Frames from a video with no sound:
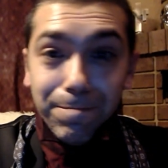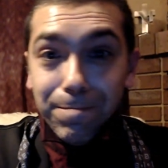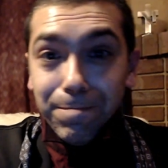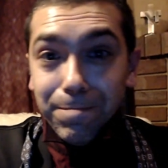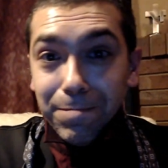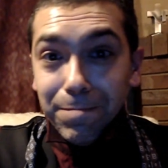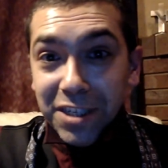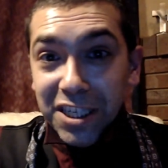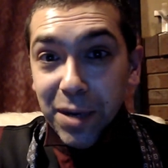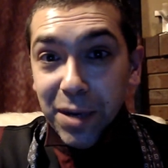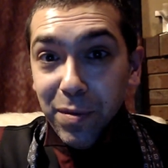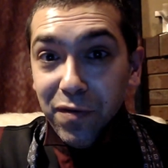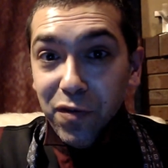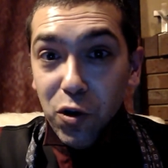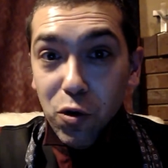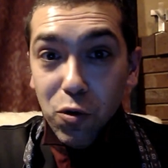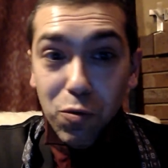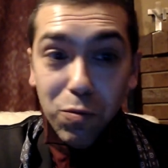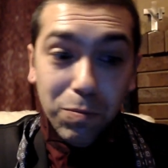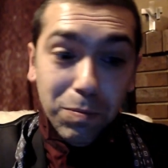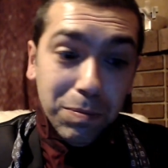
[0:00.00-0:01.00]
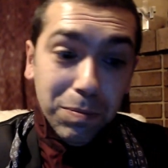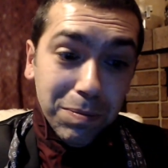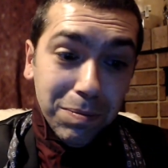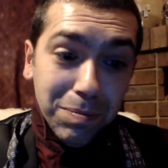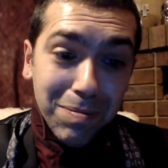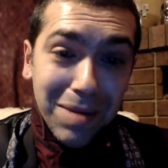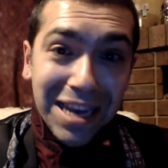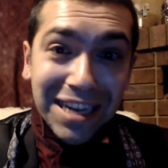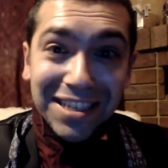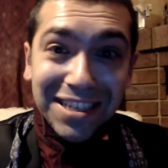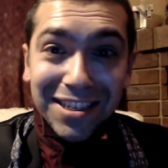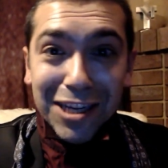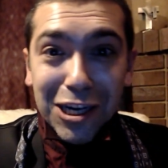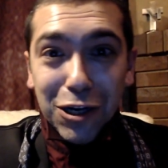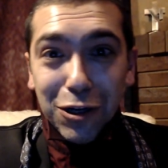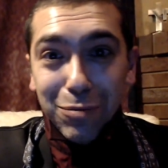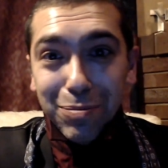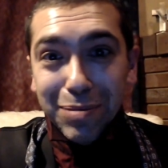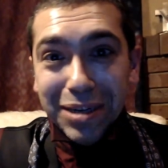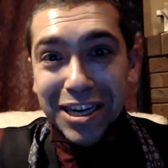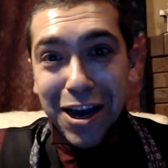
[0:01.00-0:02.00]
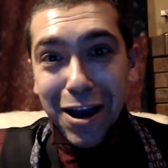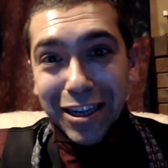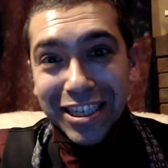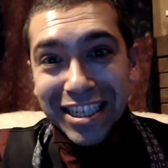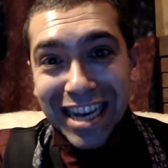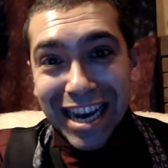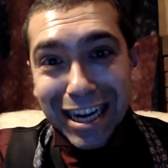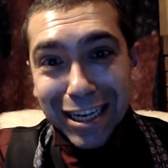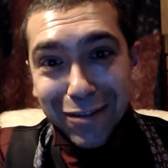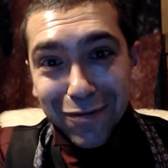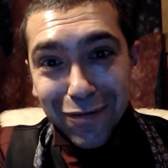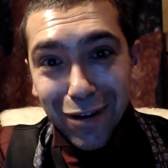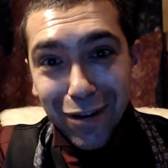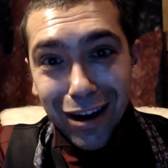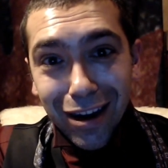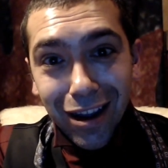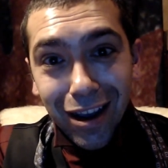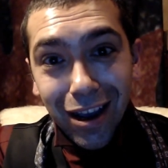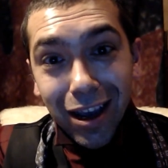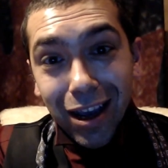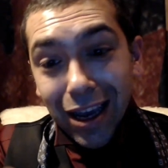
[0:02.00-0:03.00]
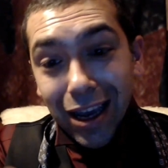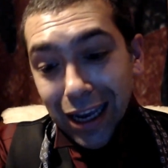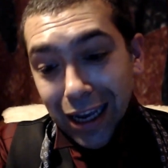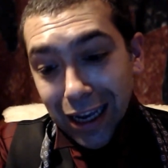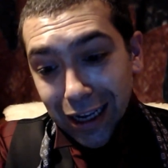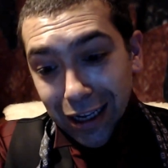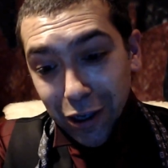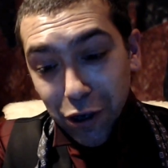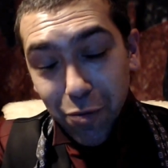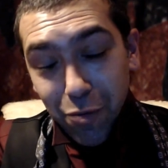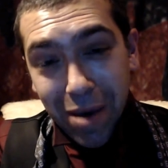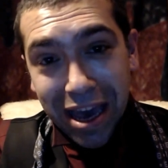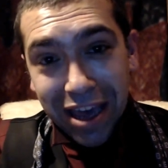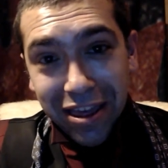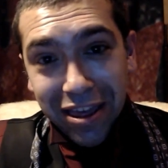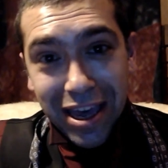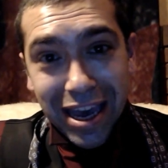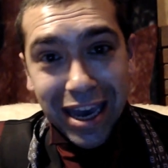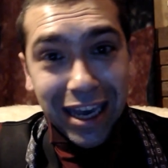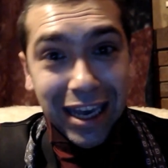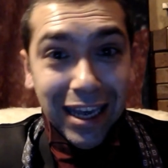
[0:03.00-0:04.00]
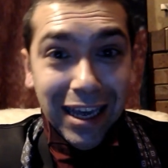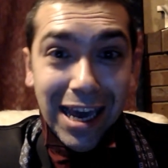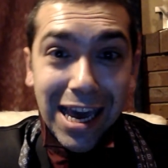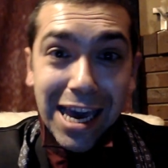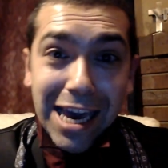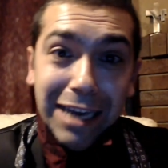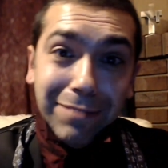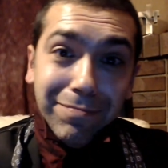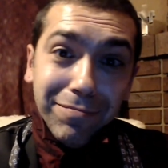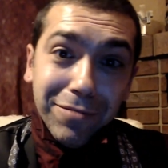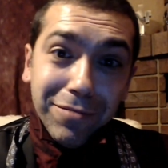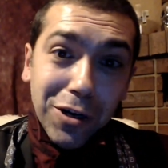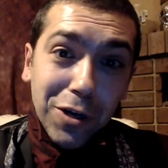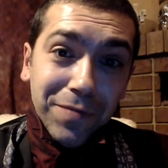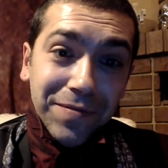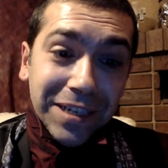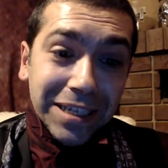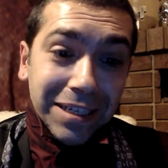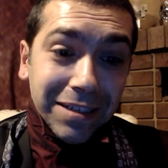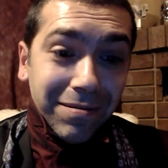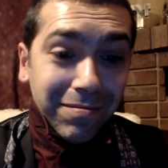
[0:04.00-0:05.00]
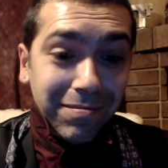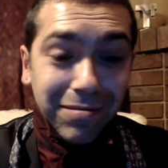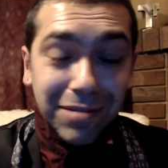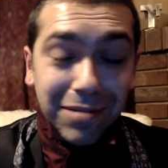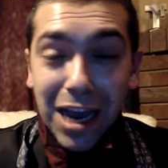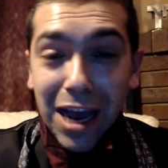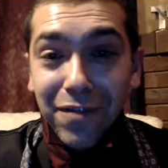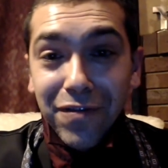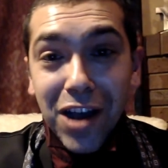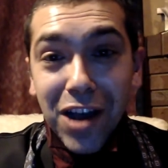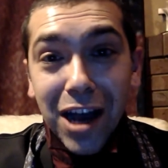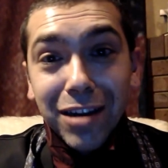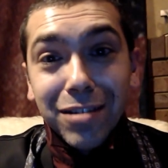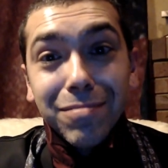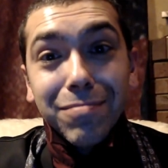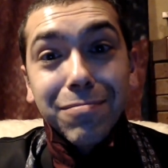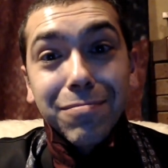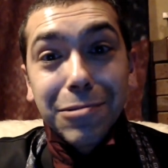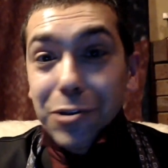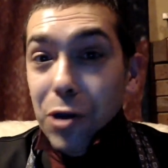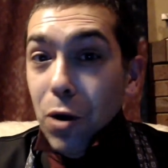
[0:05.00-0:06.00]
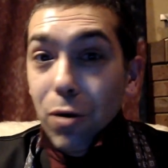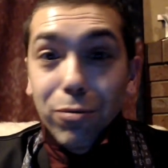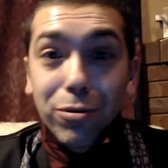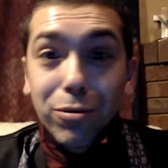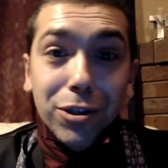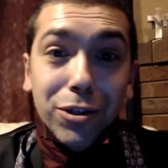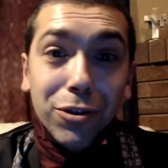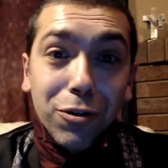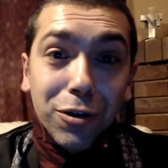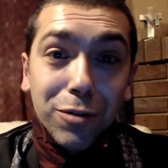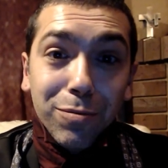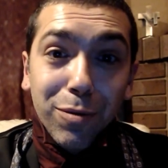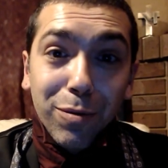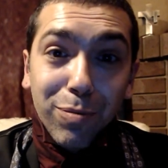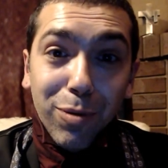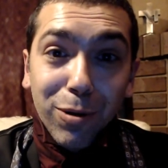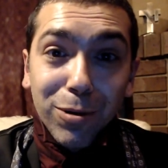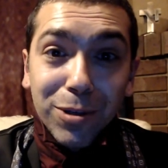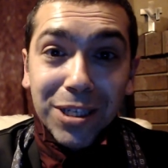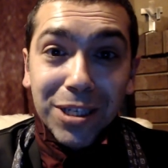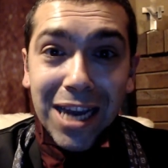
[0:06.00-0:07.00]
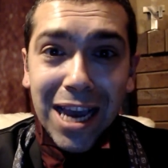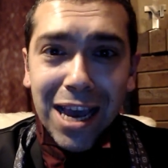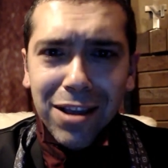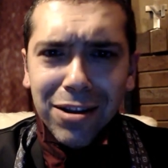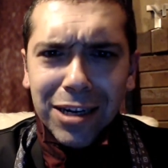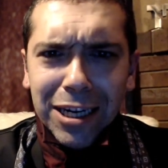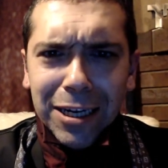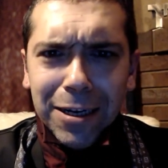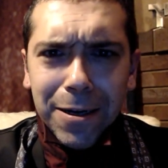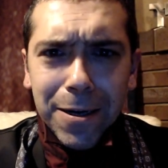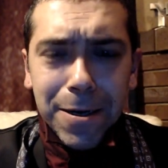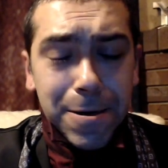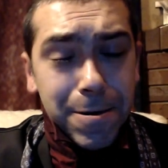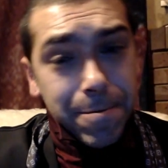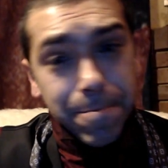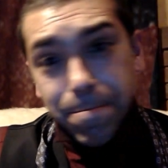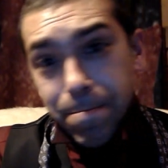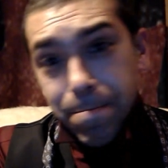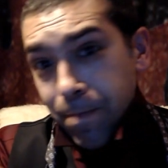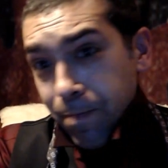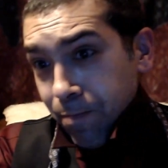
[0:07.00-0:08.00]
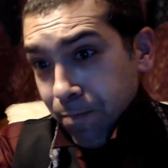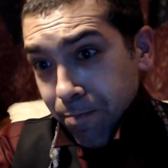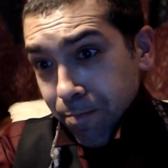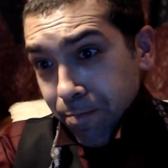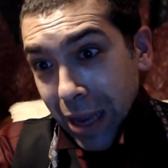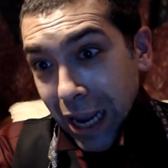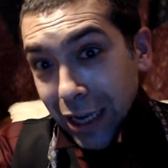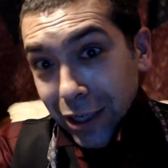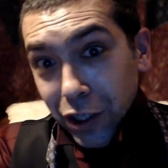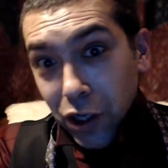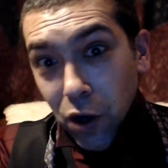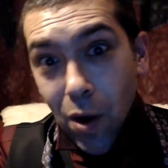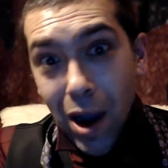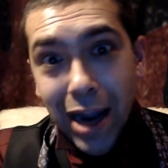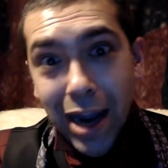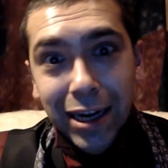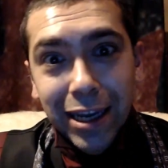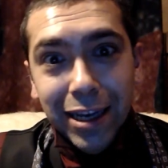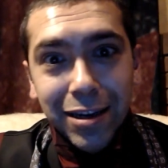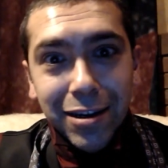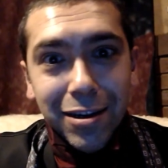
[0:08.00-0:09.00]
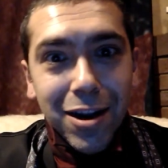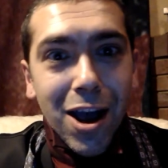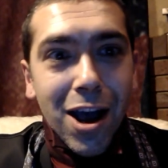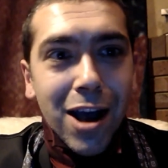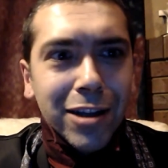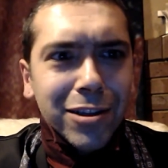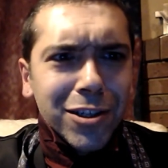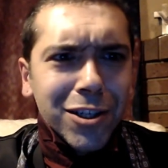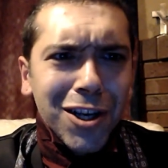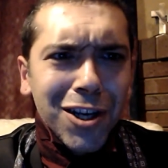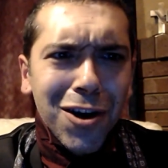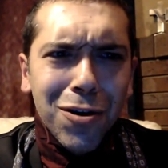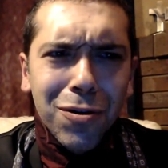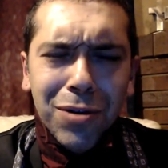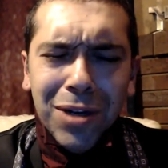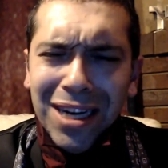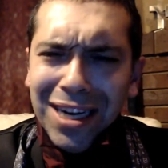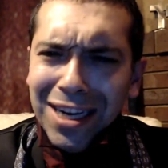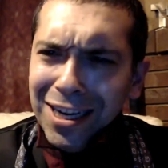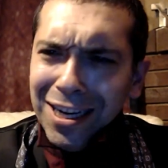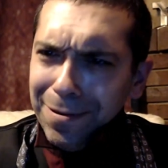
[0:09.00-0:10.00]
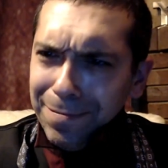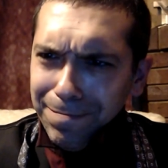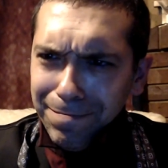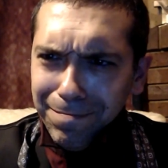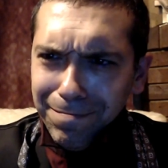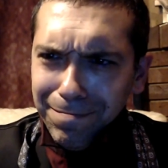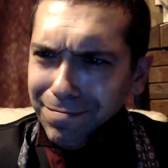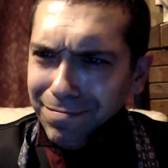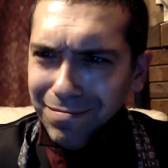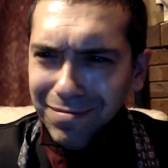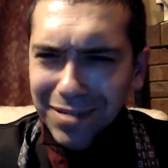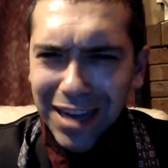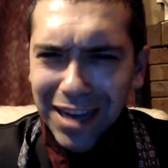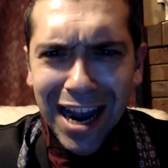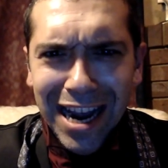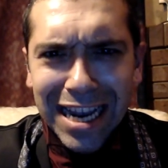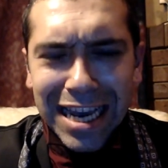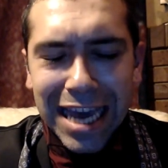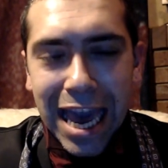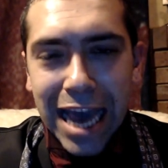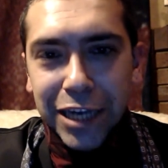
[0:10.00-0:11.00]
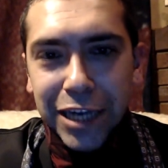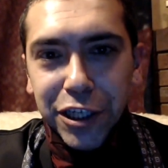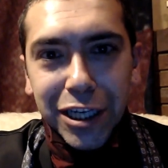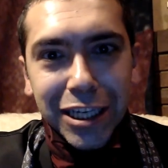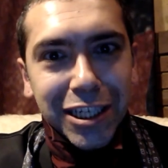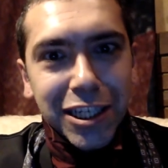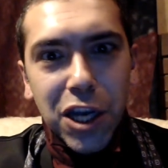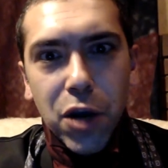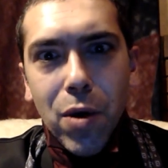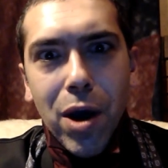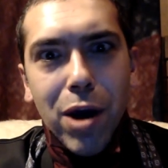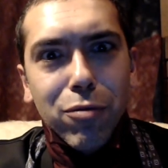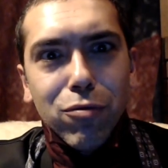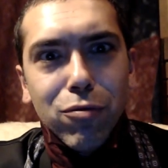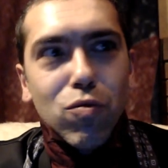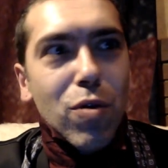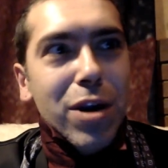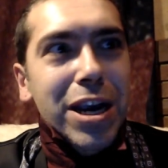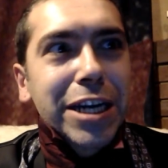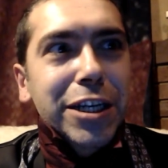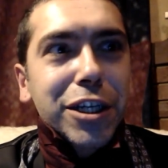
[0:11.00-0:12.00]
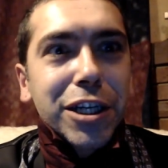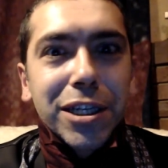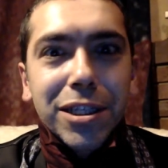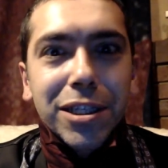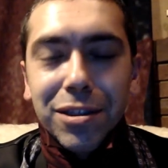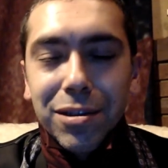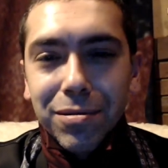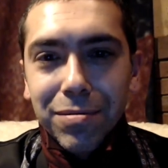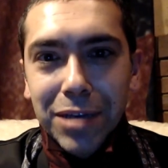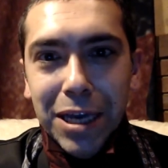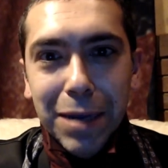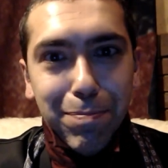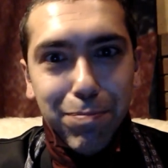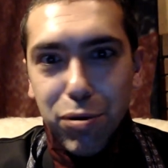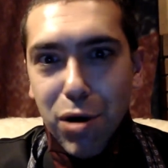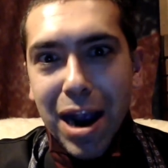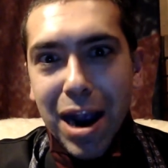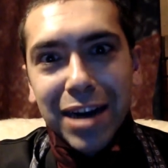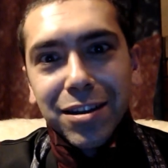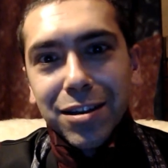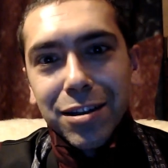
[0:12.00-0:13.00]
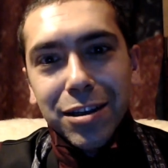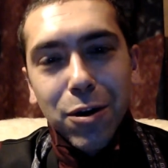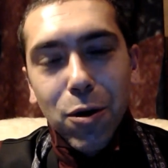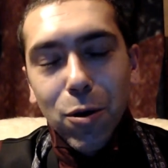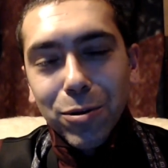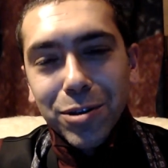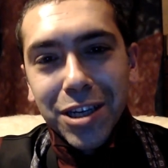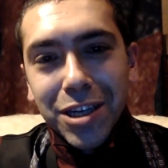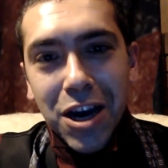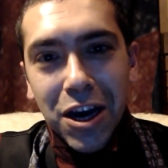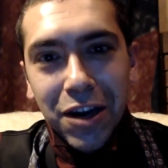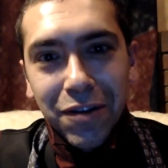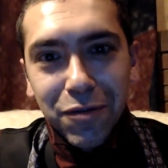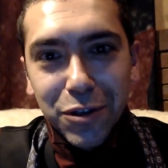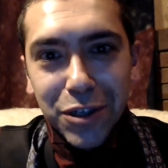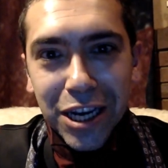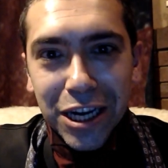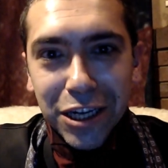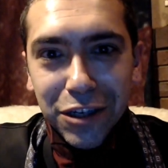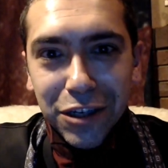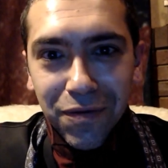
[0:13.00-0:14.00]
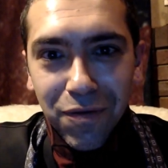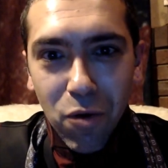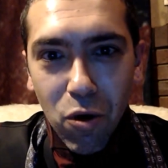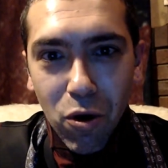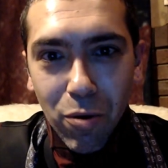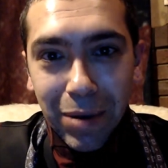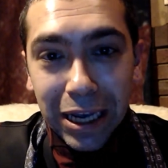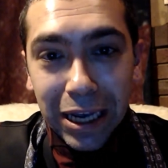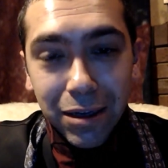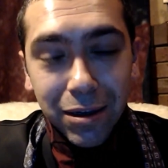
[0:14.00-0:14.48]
Some of you may still be not satisfied. You may think, hey, Irving, I've got no discernible personality. So I need a knot so eye-catching, so outrageous, it practically holds a conversation for me.